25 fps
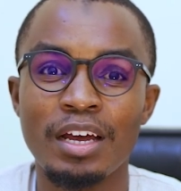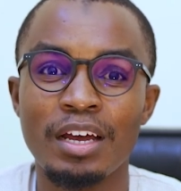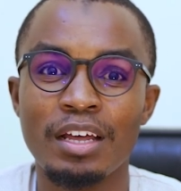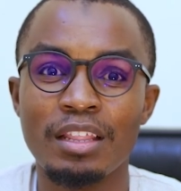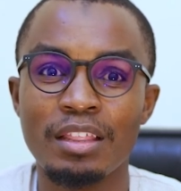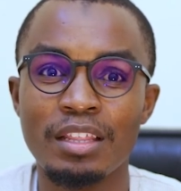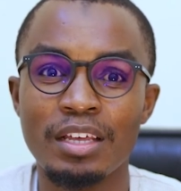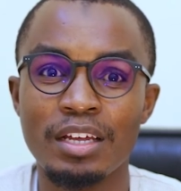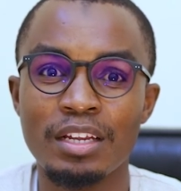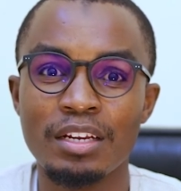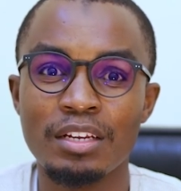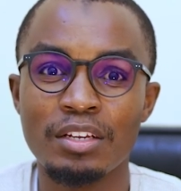
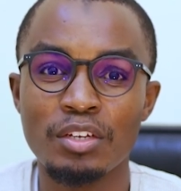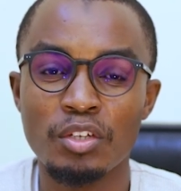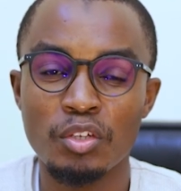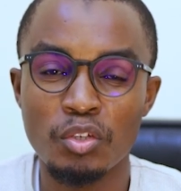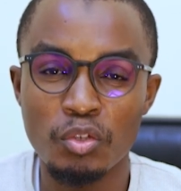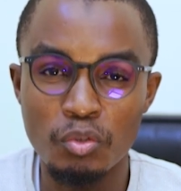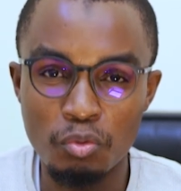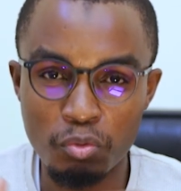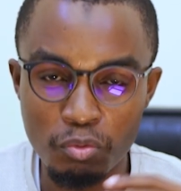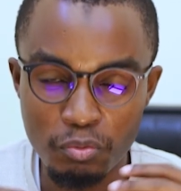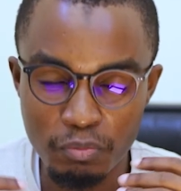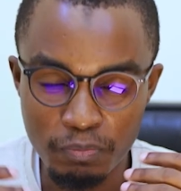and then
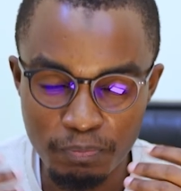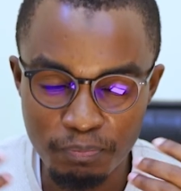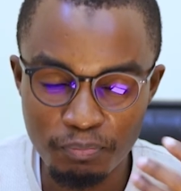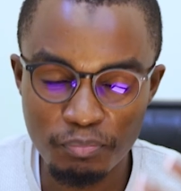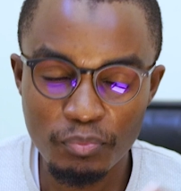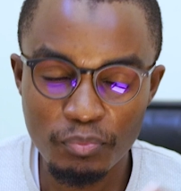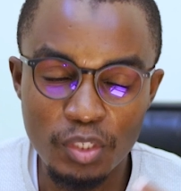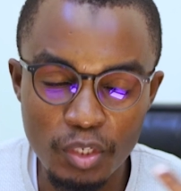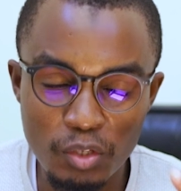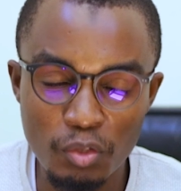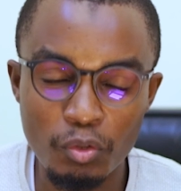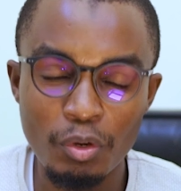you
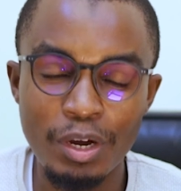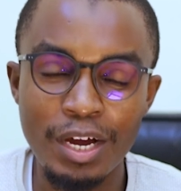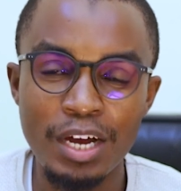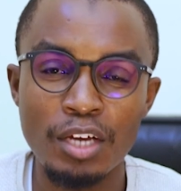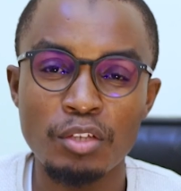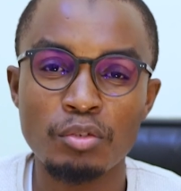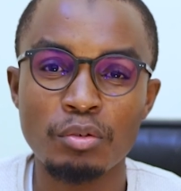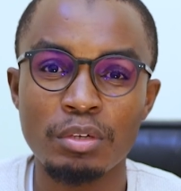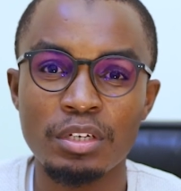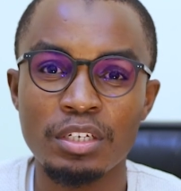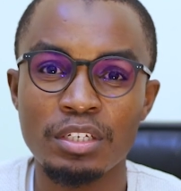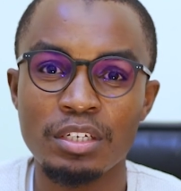you
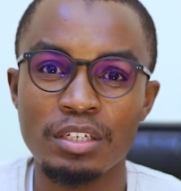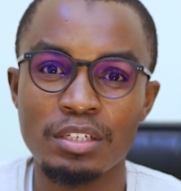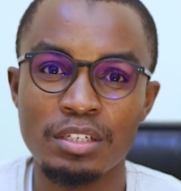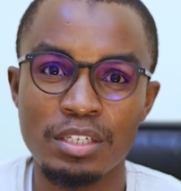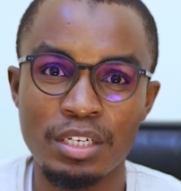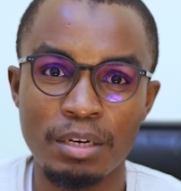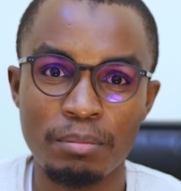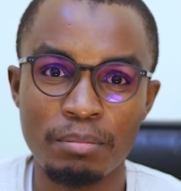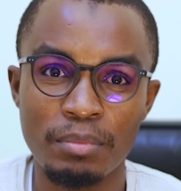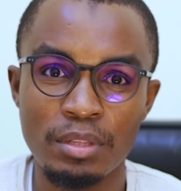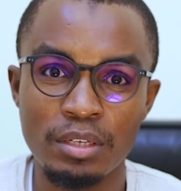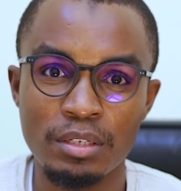actually did
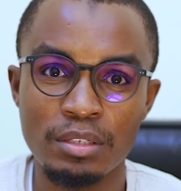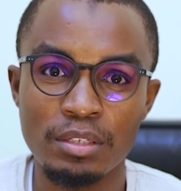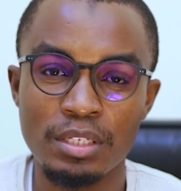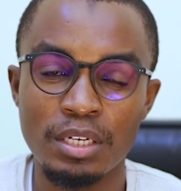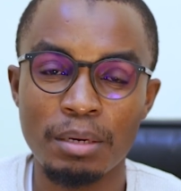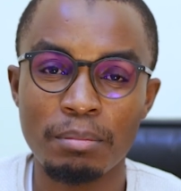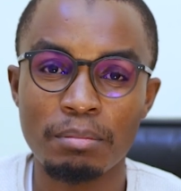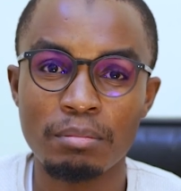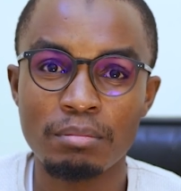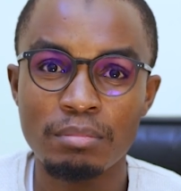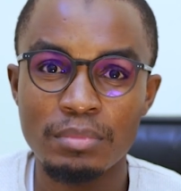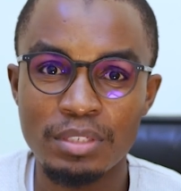something,
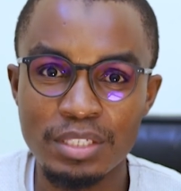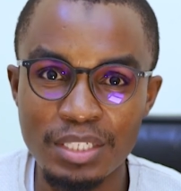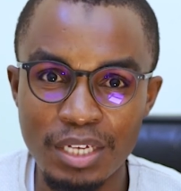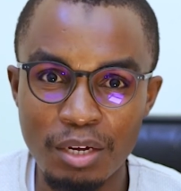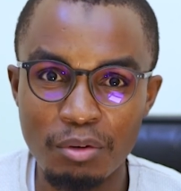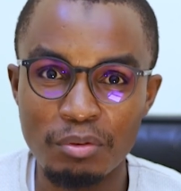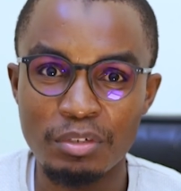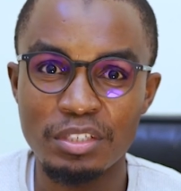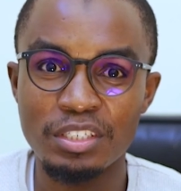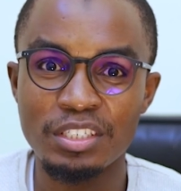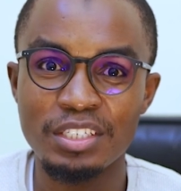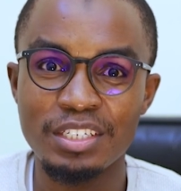some
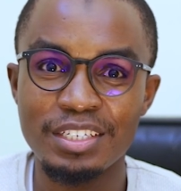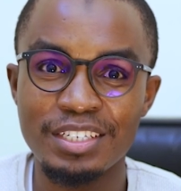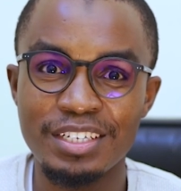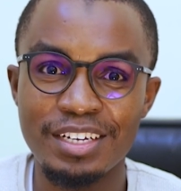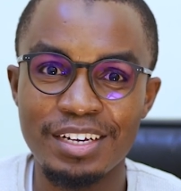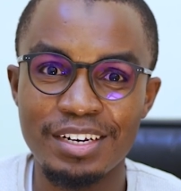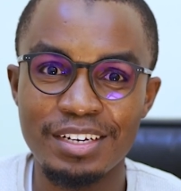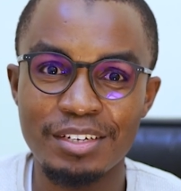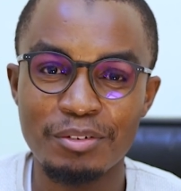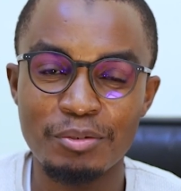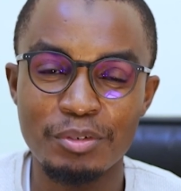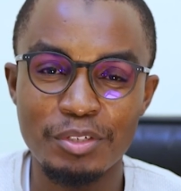sound
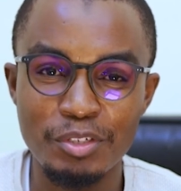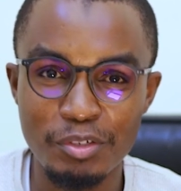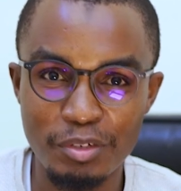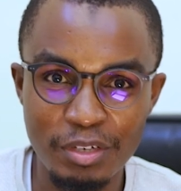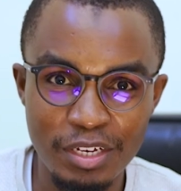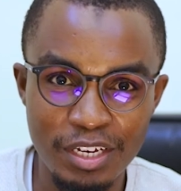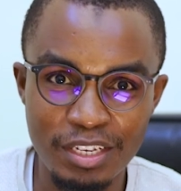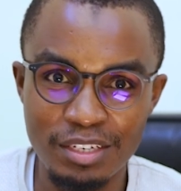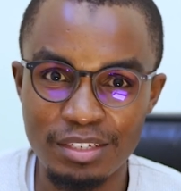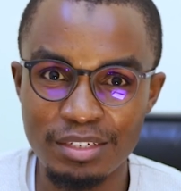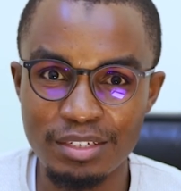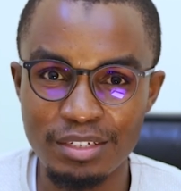engineering when
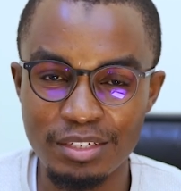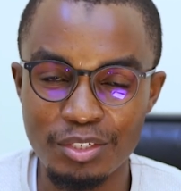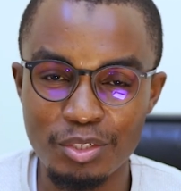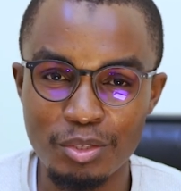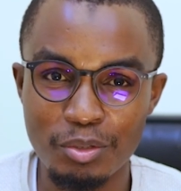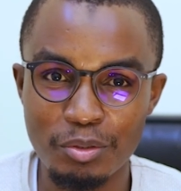you're editing.